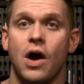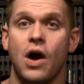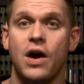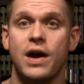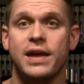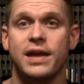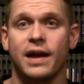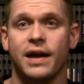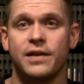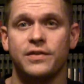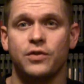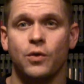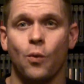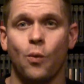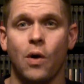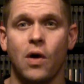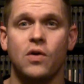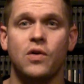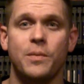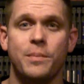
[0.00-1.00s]
Alright guys,
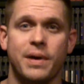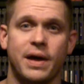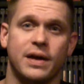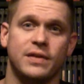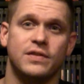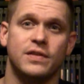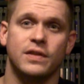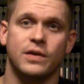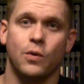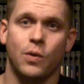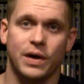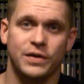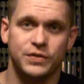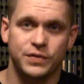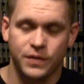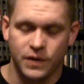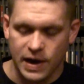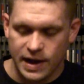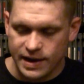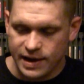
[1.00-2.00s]
welcome back to the
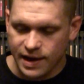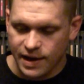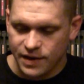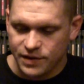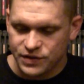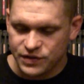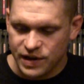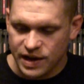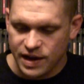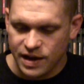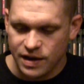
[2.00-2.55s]
Quest for NES.